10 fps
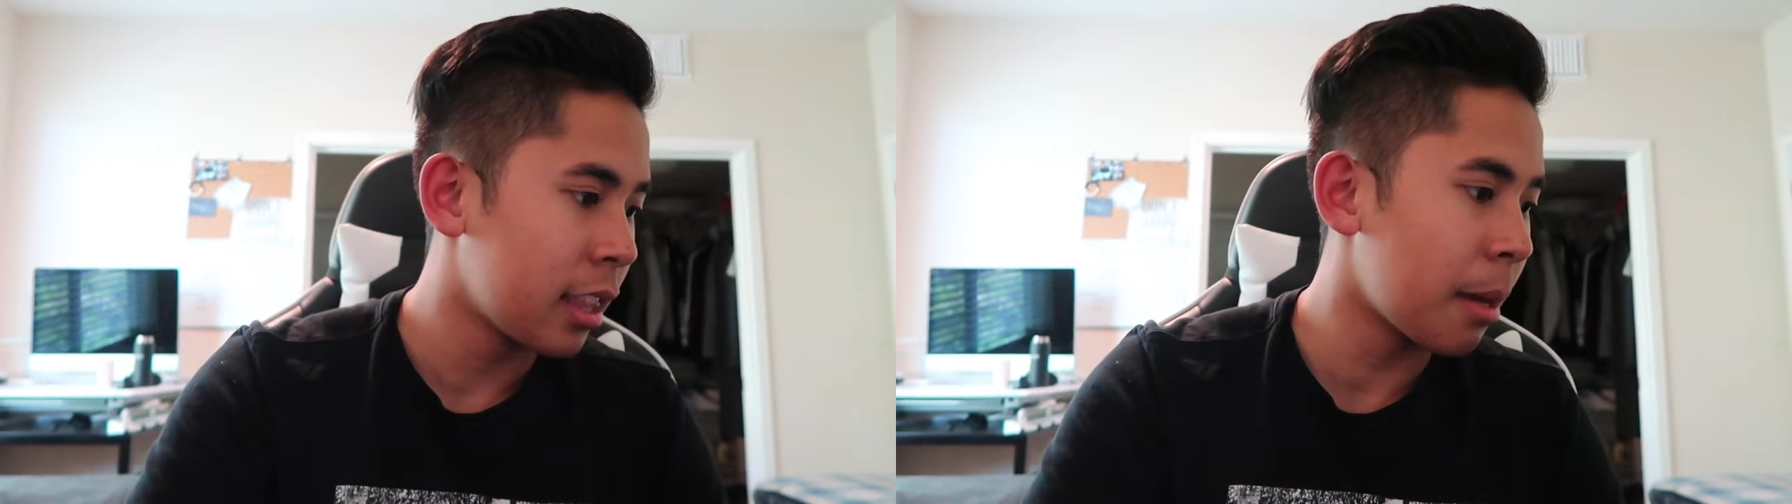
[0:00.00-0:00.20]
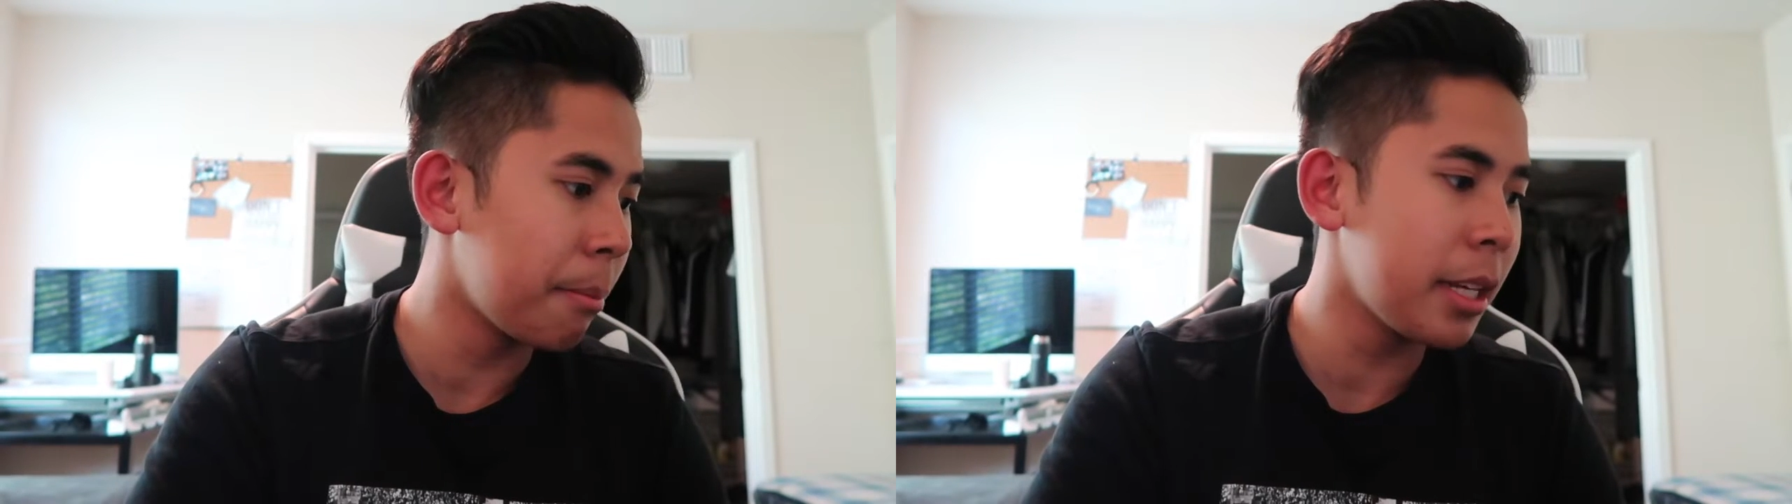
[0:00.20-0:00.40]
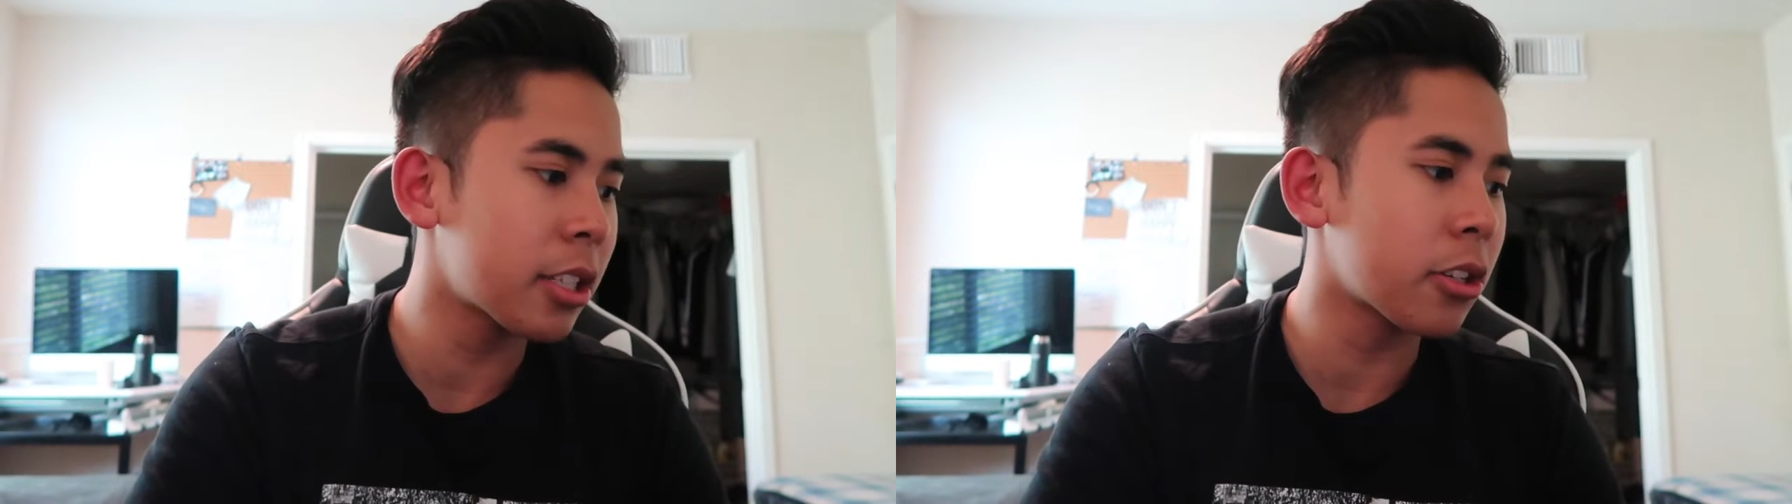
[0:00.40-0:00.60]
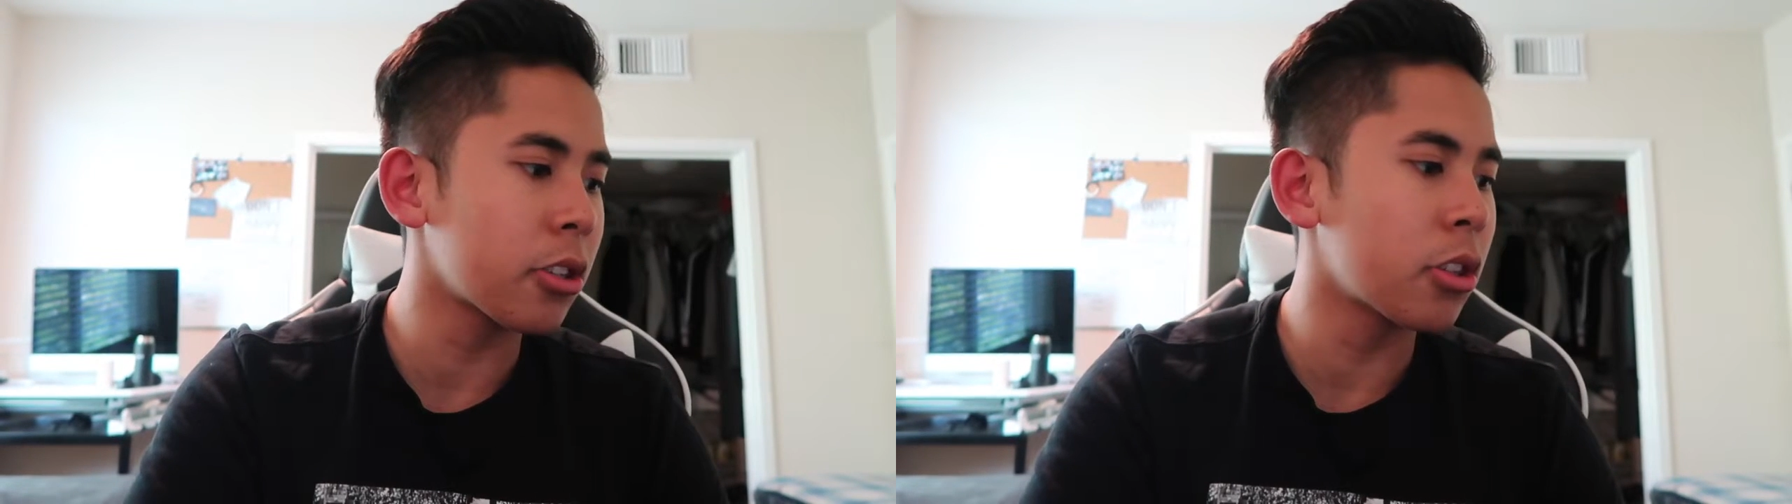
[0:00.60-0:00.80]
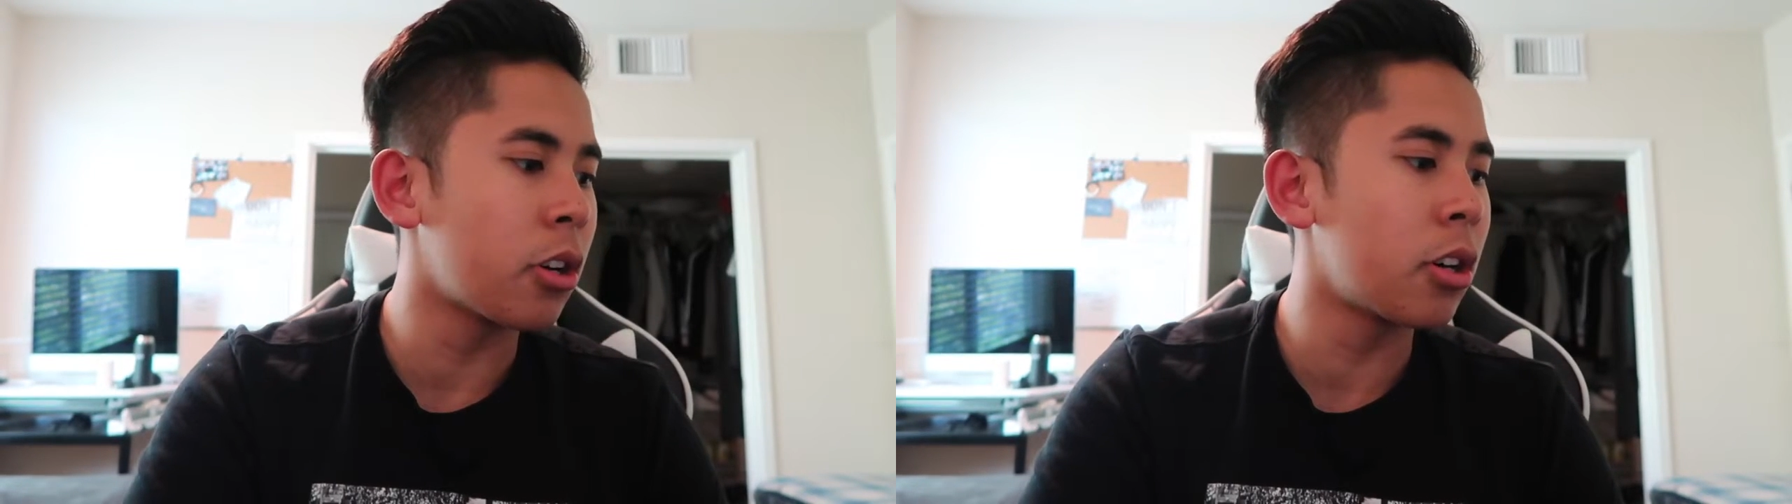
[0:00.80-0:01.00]
na
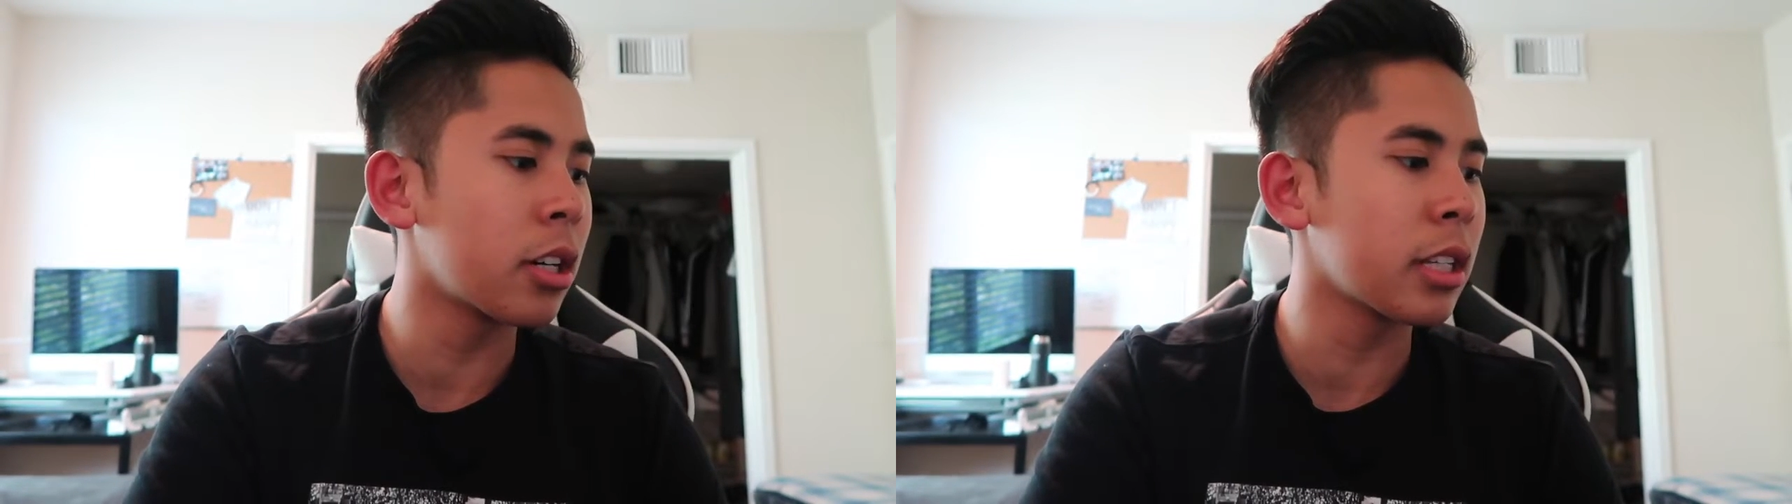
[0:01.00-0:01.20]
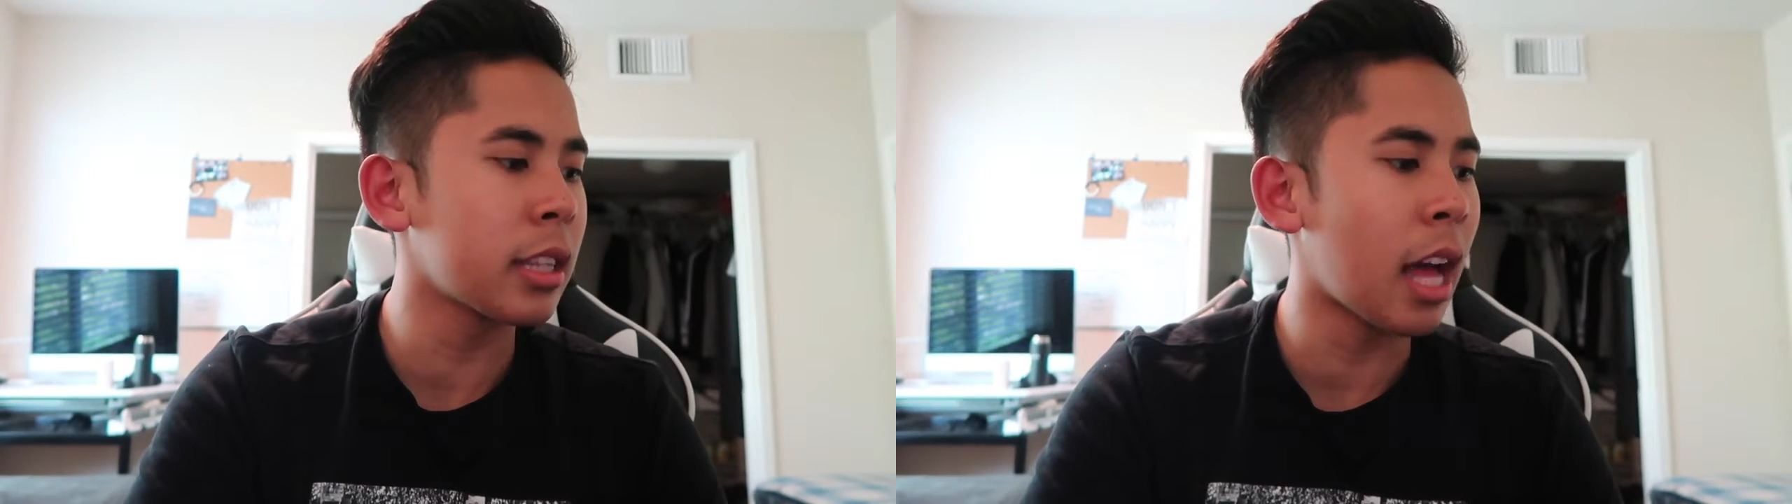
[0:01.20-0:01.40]
ko tong